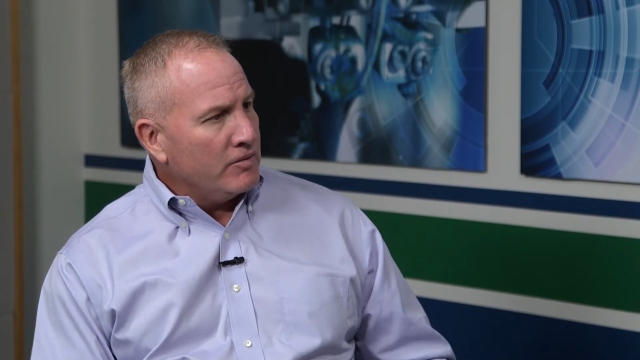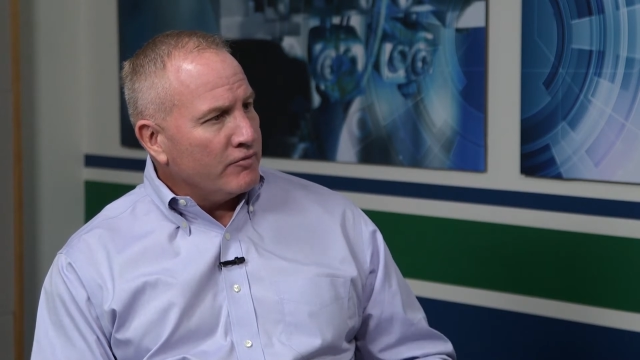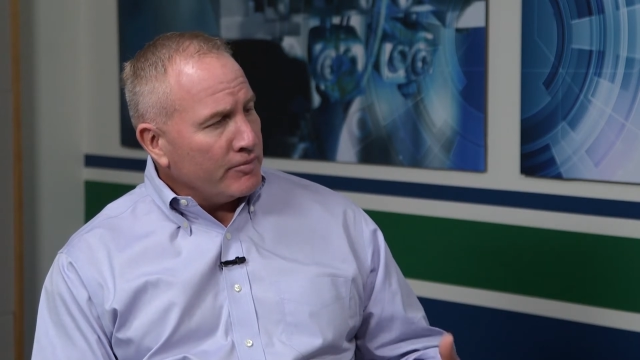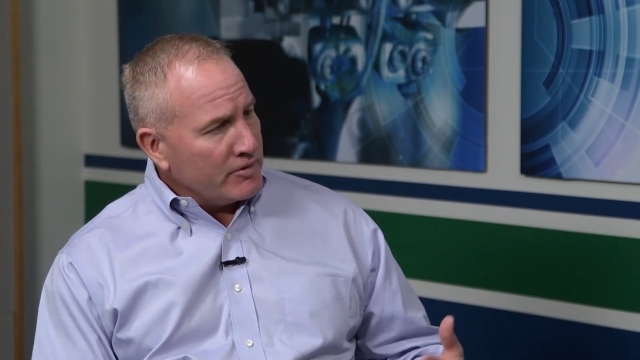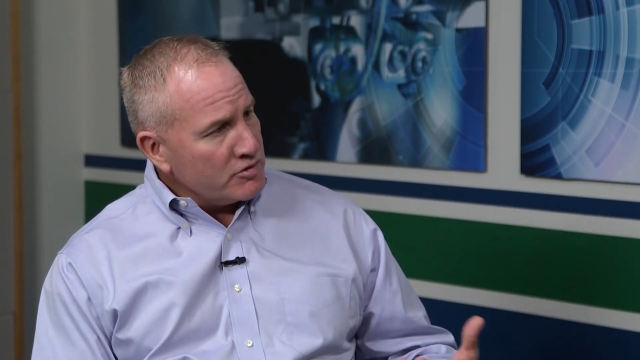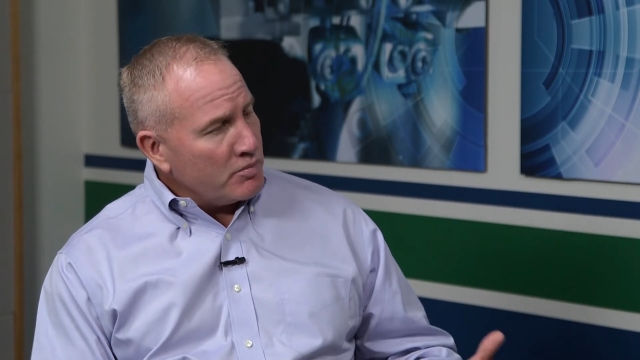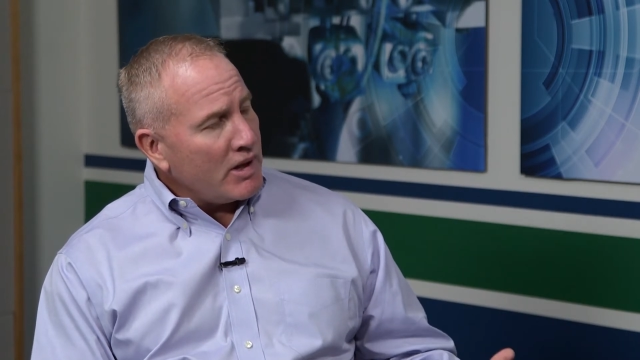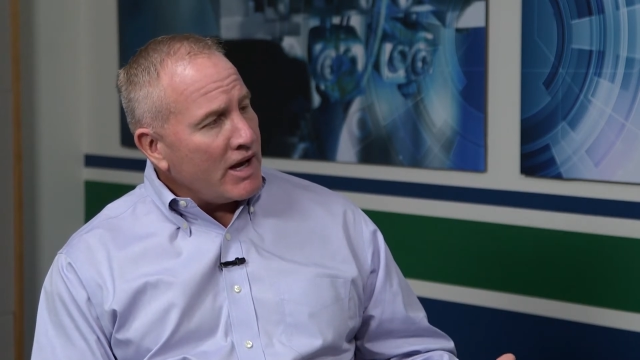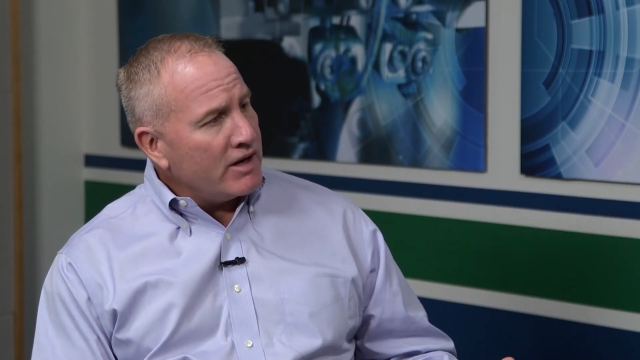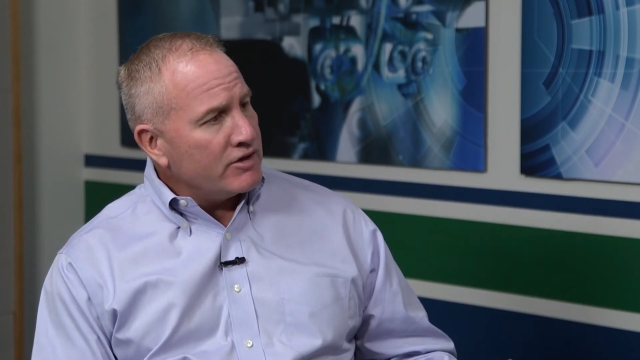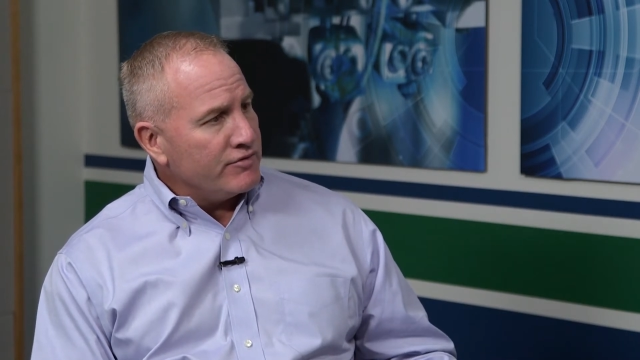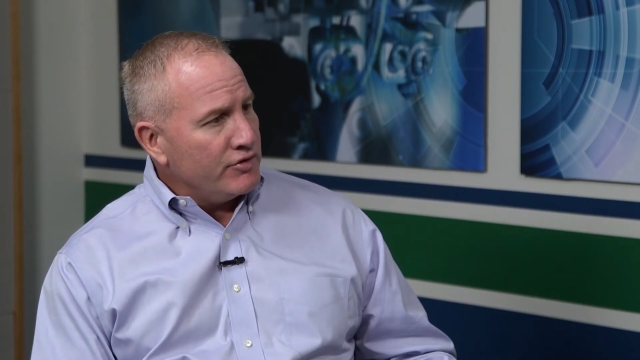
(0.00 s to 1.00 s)
from the
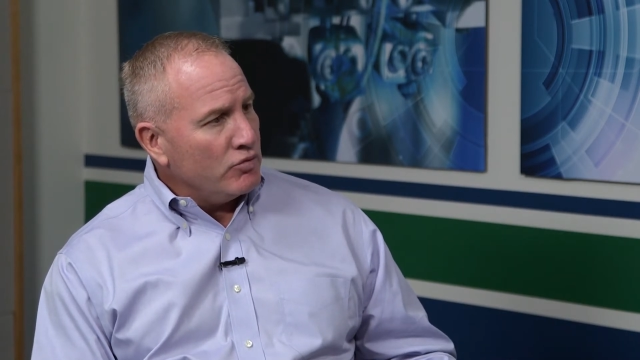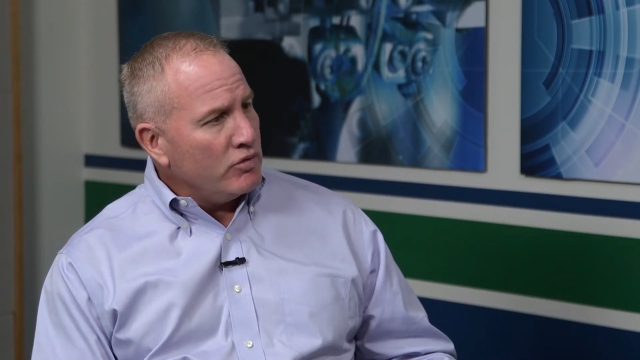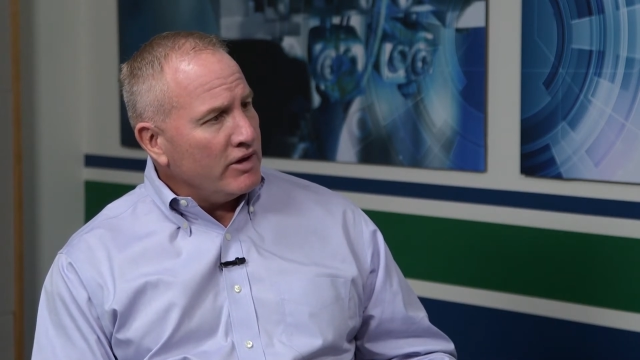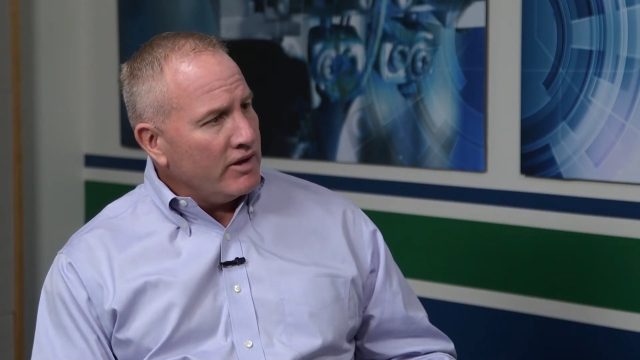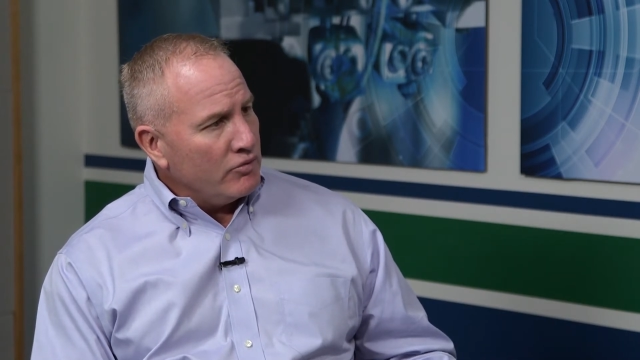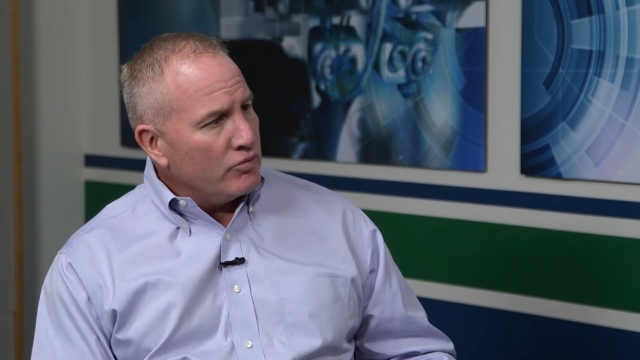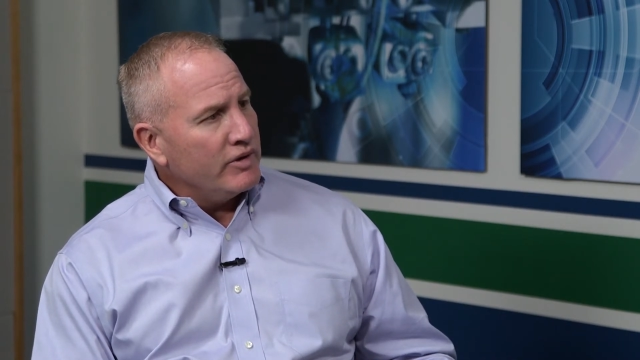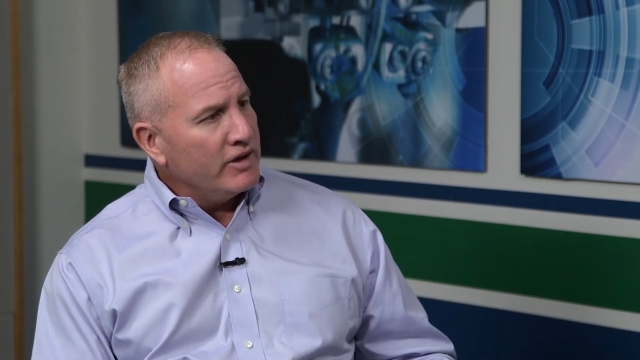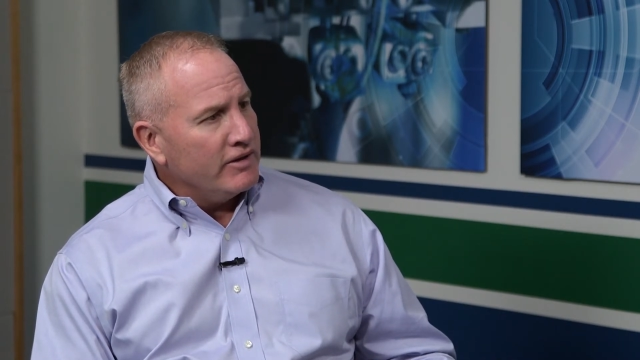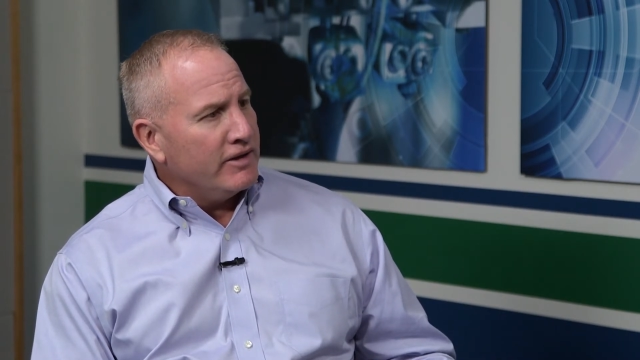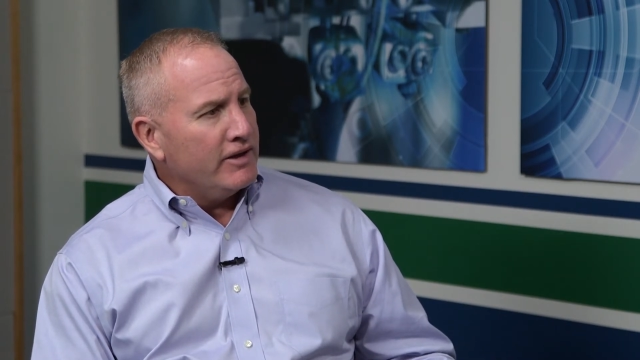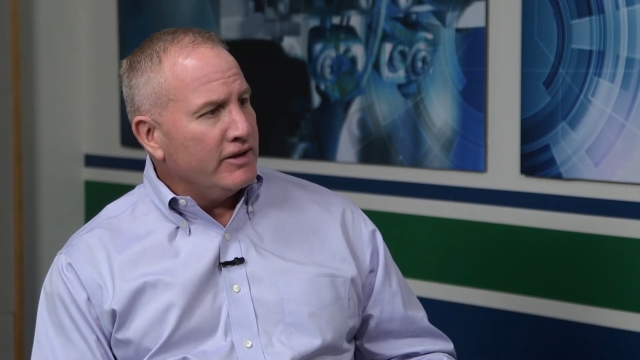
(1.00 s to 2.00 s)
supplier's view, what are they
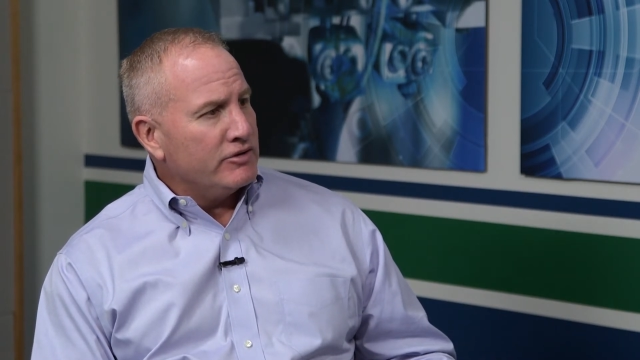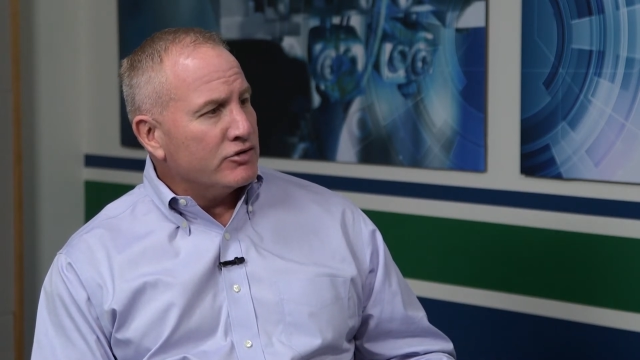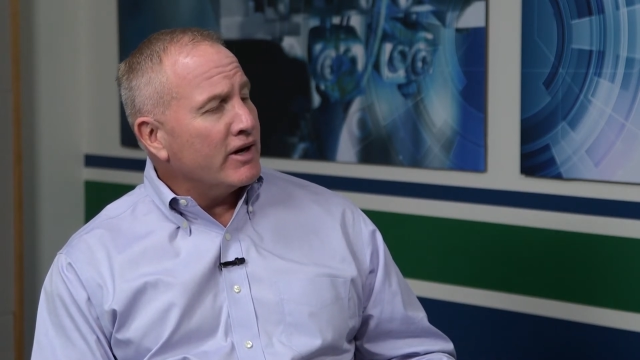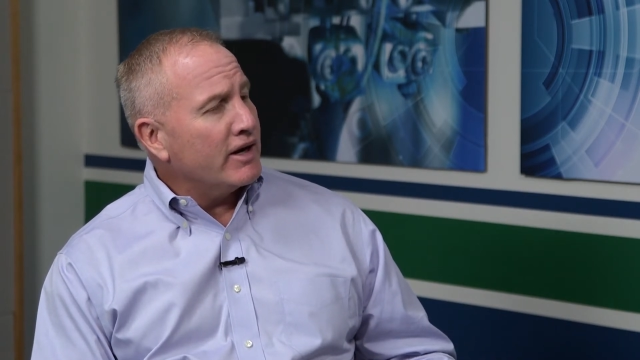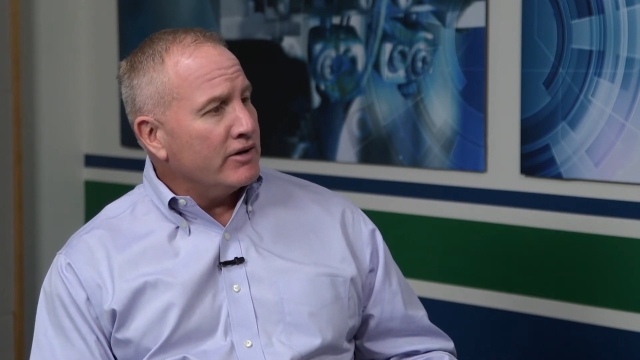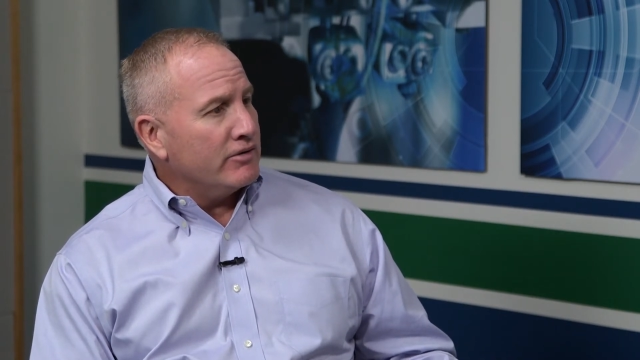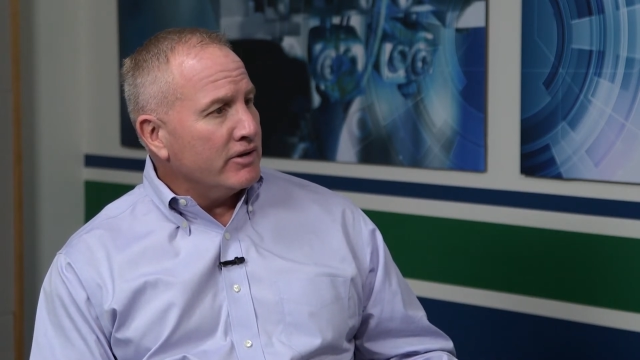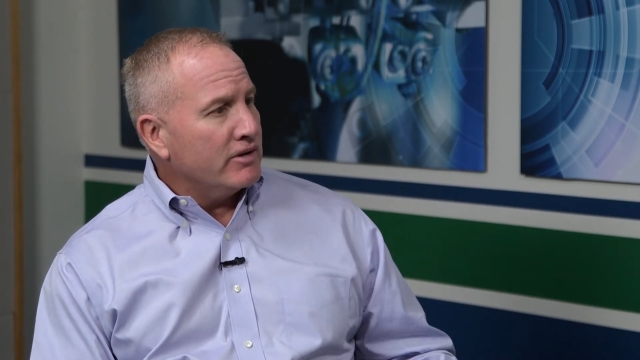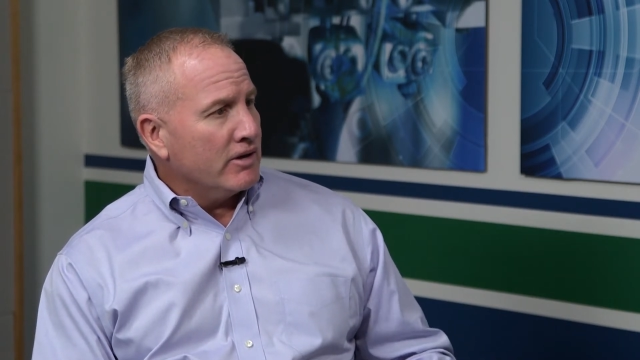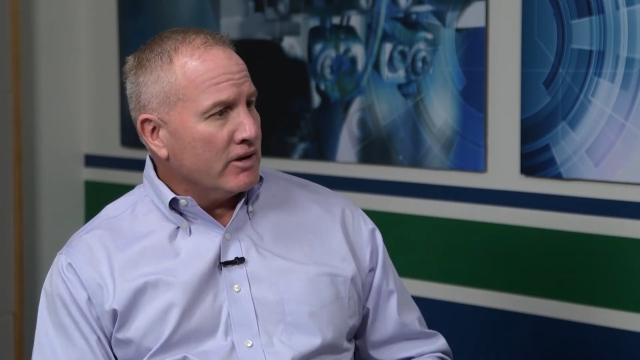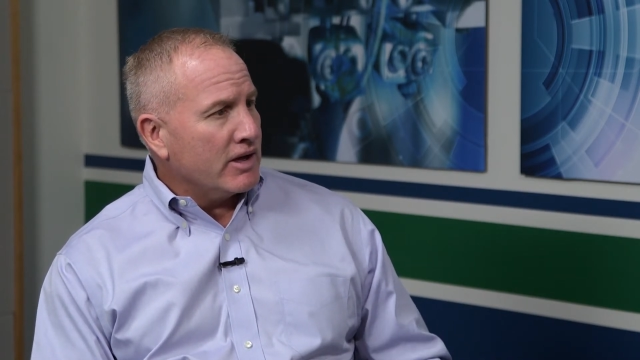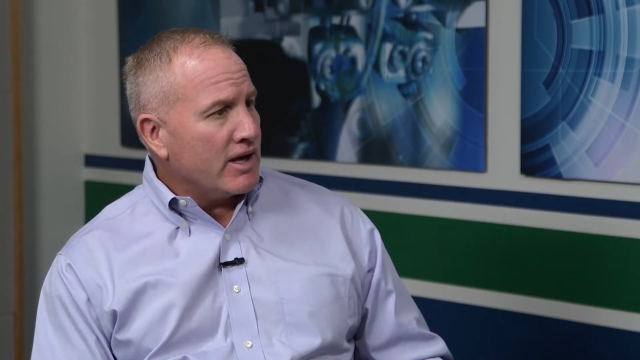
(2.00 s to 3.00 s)
really trying to
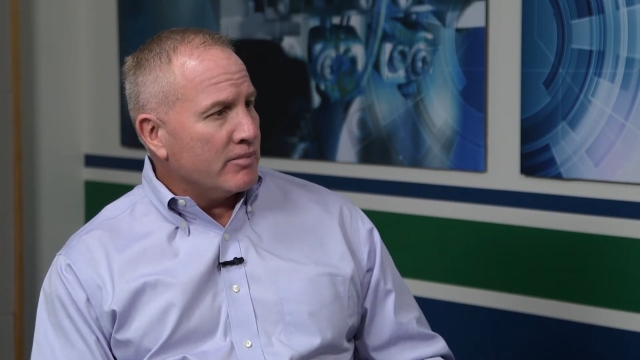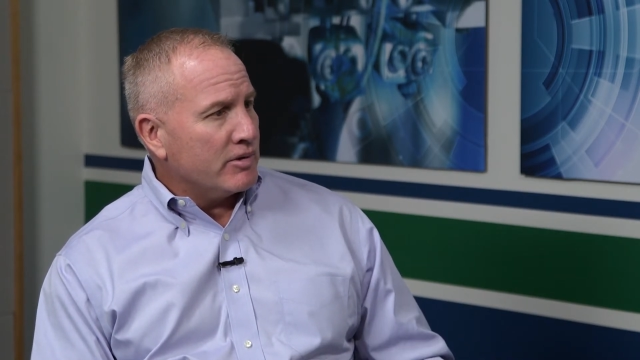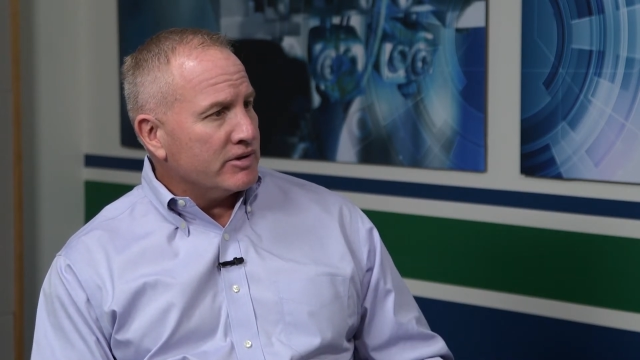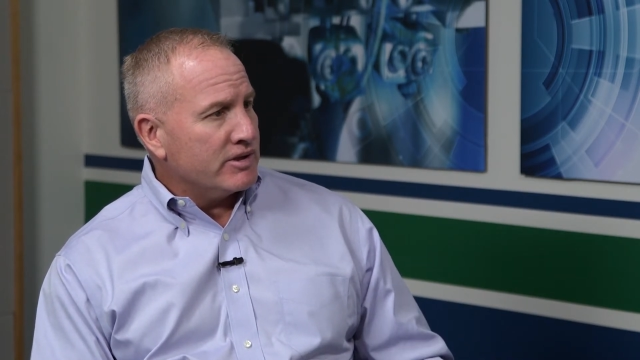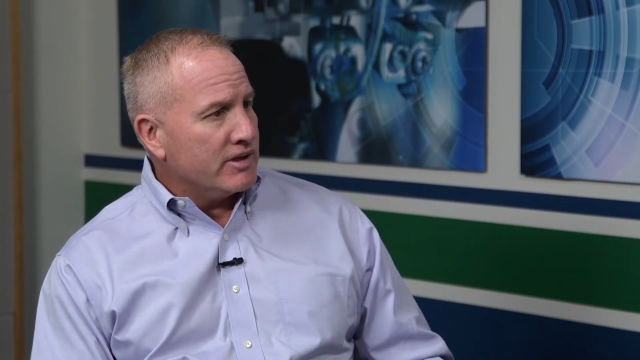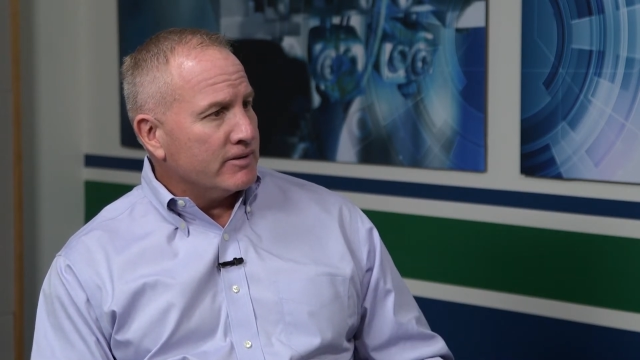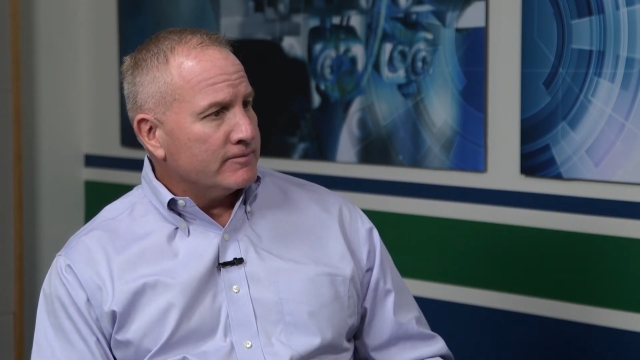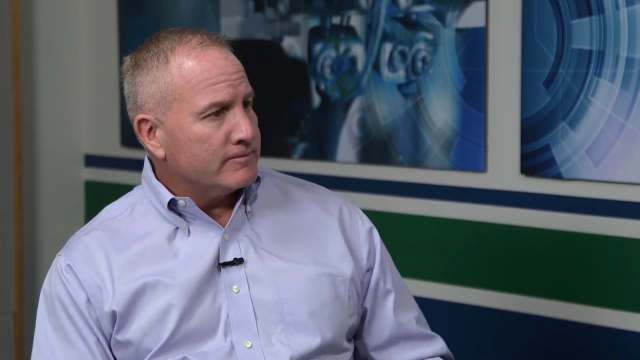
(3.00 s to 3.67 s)
accomplish here?